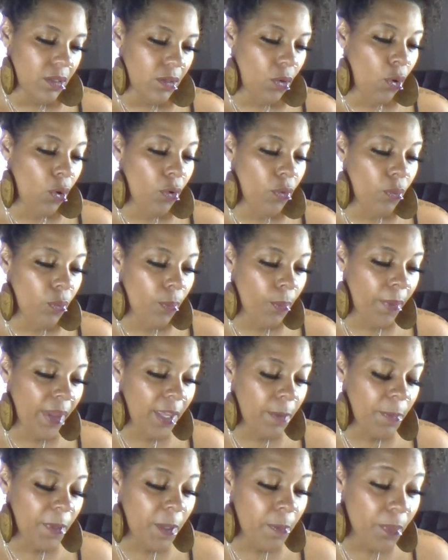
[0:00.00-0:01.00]
Or
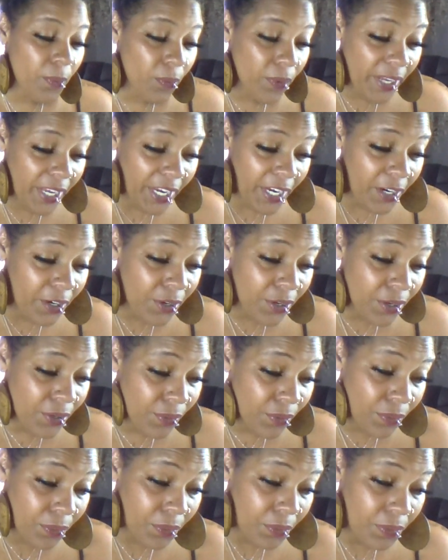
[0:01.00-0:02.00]
make people hear
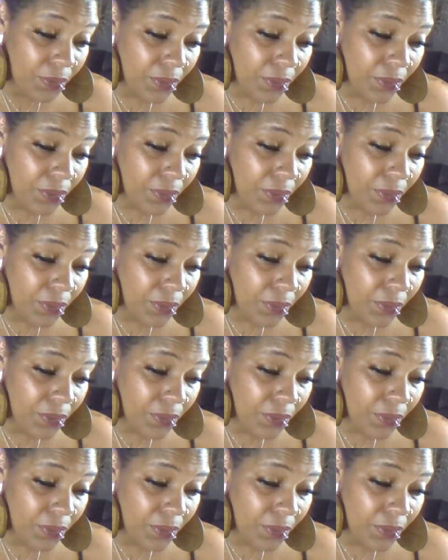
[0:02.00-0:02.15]
you.